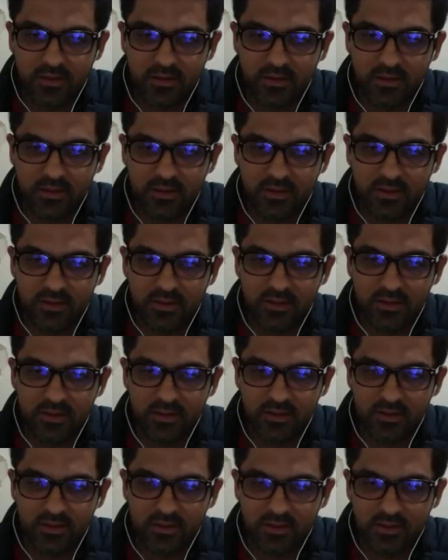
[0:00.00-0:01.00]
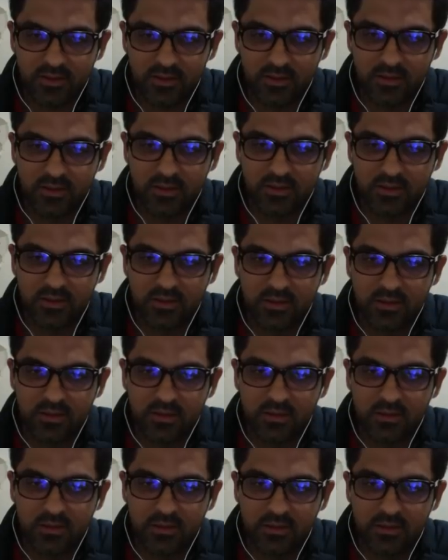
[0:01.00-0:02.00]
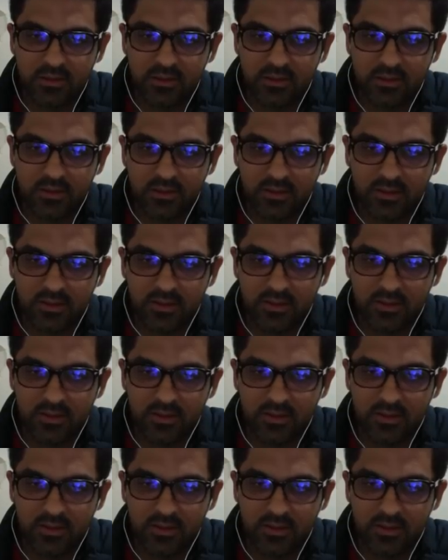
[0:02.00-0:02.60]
The person shown says nothing.